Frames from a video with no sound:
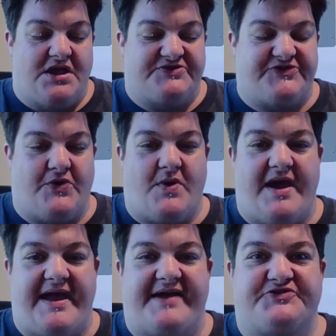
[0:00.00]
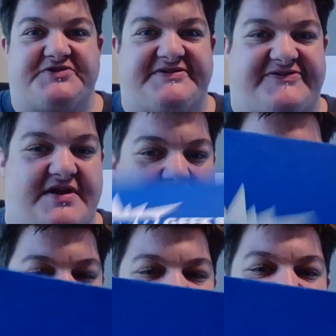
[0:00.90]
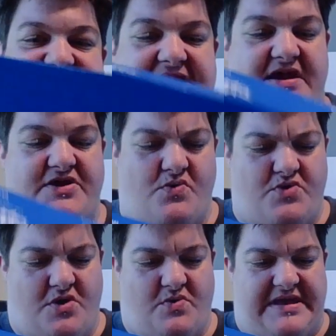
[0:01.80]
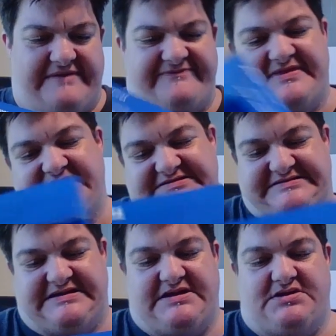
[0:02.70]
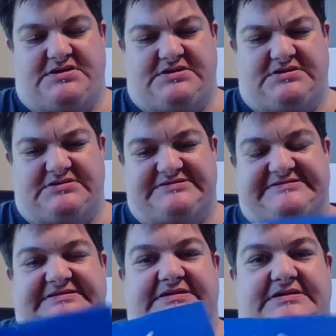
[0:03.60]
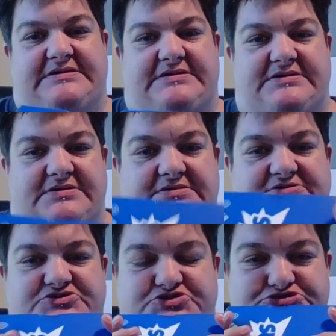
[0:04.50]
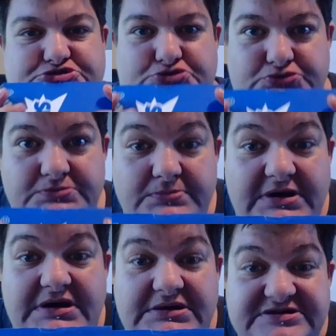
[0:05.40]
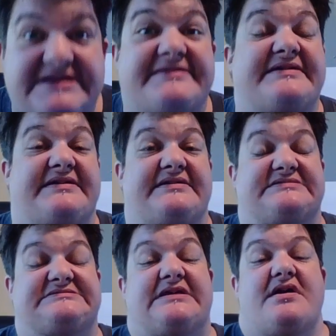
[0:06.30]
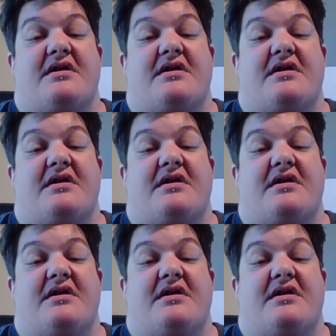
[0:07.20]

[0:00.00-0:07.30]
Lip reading: So, I actually signed up for this, and I don't know if this is the June box. I think it is.